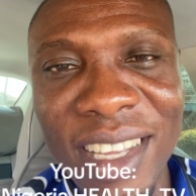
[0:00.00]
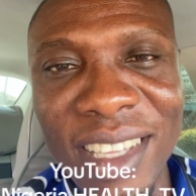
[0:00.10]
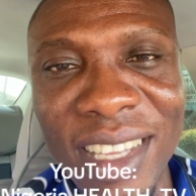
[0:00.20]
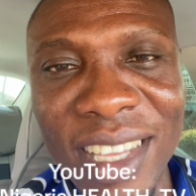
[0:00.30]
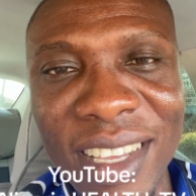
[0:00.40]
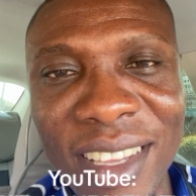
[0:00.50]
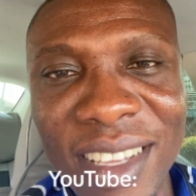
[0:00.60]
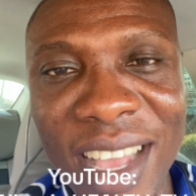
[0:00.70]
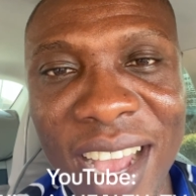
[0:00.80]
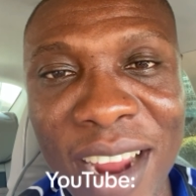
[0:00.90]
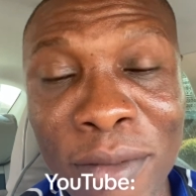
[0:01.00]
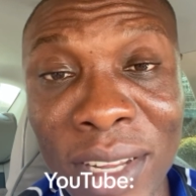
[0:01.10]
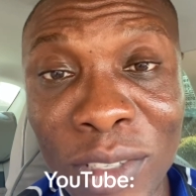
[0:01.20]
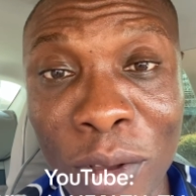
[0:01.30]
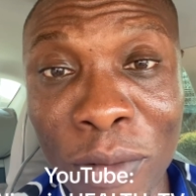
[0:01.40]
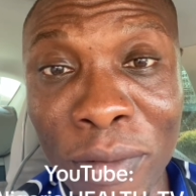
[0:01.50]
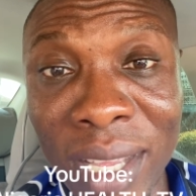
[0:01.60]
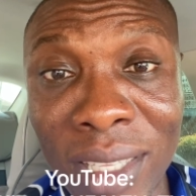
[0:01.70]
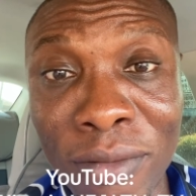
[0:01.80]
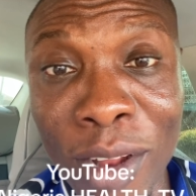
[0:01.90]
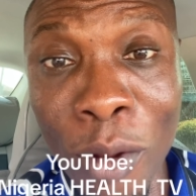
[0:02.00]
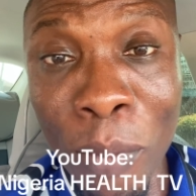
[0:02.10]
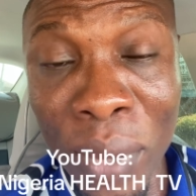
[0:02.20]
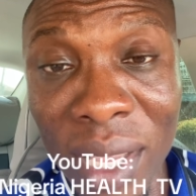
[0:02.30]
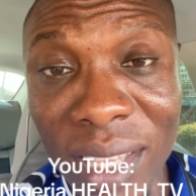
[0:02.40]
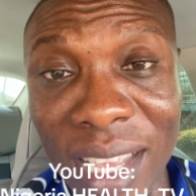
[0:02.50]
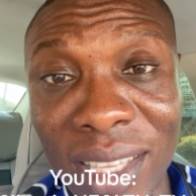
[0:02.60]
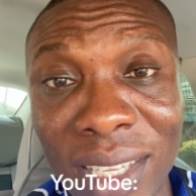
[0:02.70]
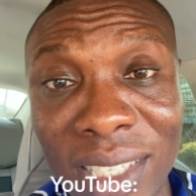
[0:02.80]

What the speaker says: their risk of developing